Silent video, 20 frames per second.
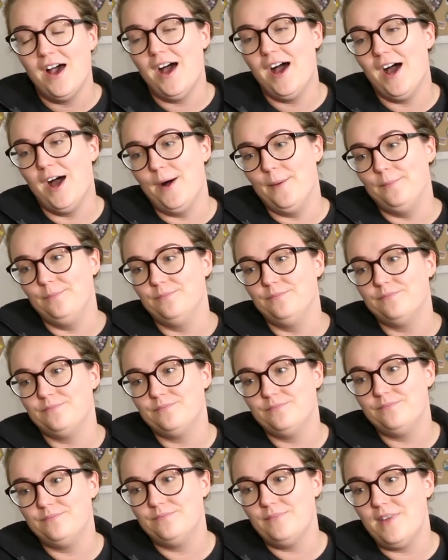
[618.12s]

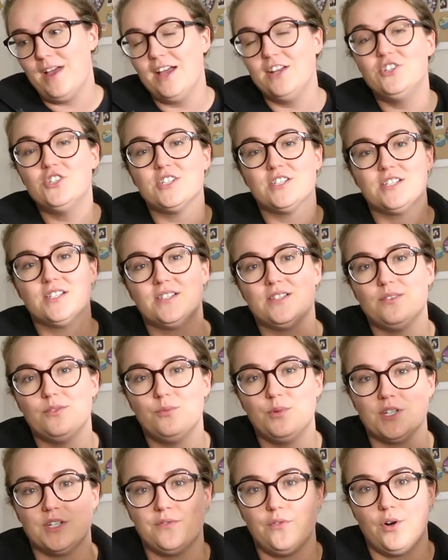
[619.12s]
Um, I just
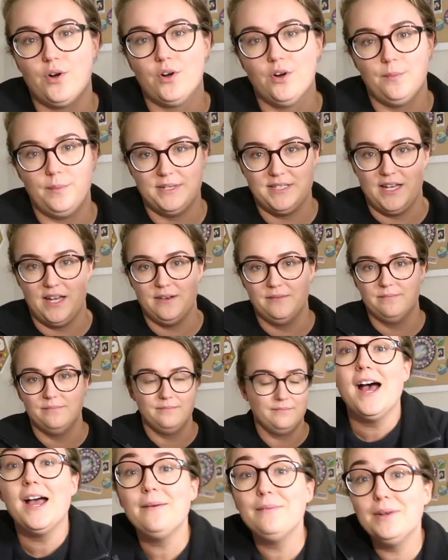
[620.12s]
wish for her to be
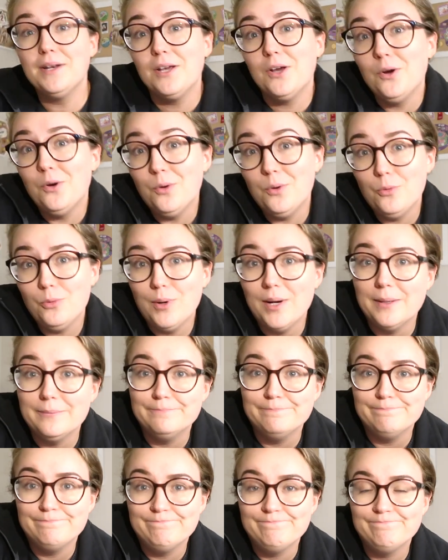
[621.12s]
done. I'm going to go
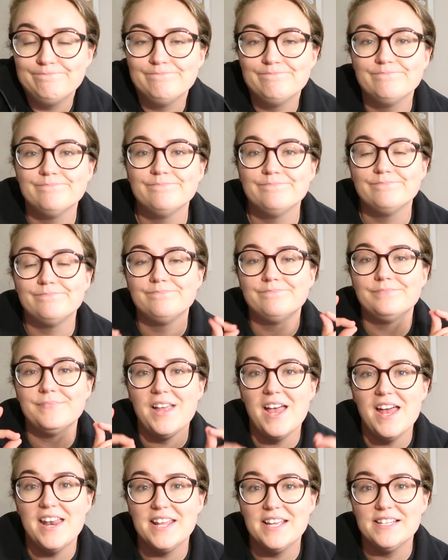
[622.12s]
um,
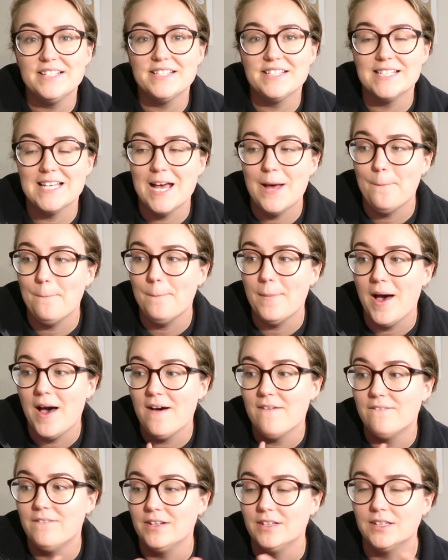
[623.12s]
edit some
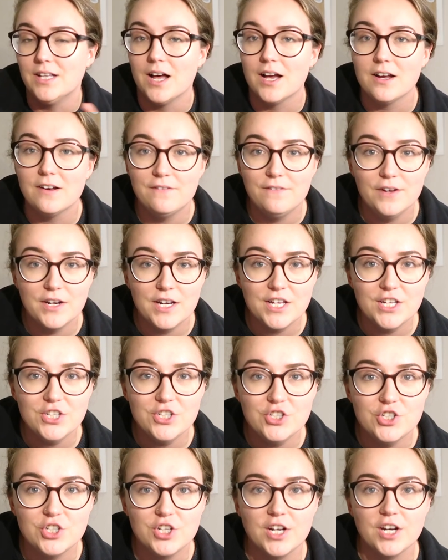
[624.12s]
vlog
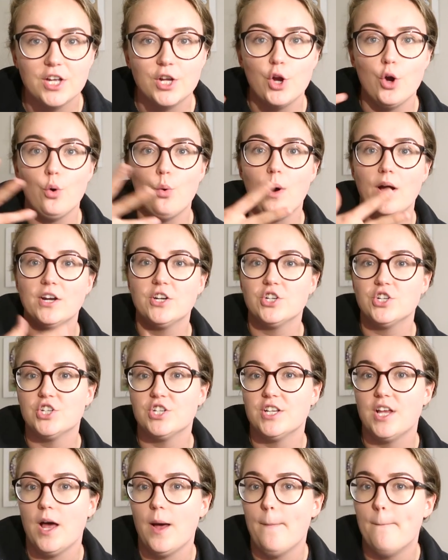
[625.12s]
footage. Going to go
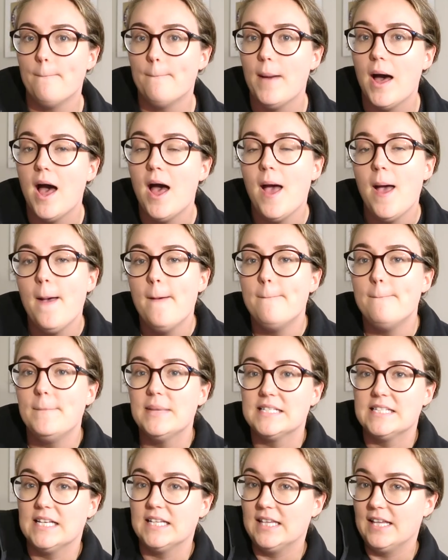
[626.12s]
watch some
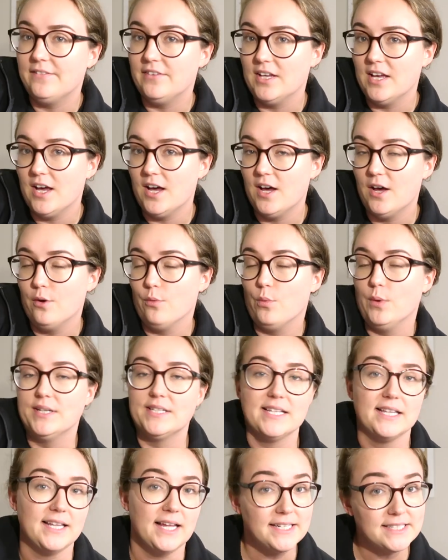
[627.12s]
Miss Olivia
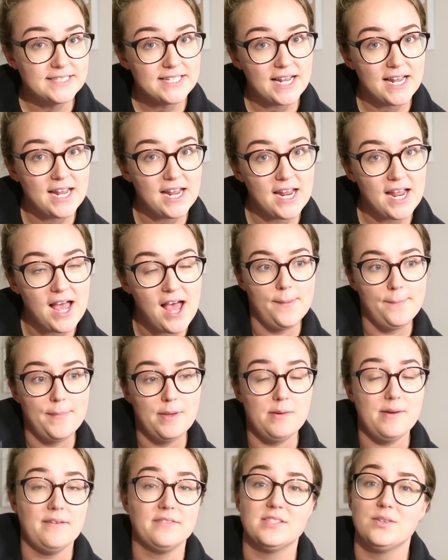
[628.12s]
Rizzoli.
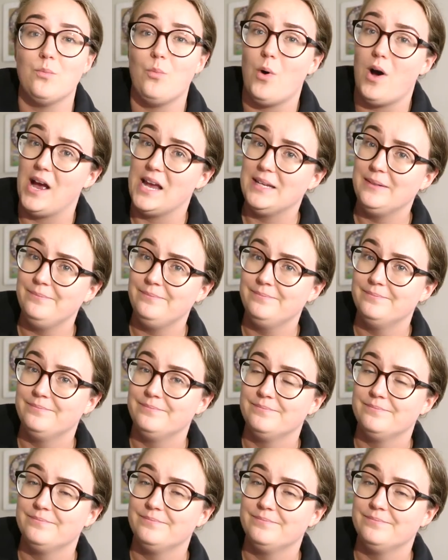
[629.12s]
Maybe have some wine.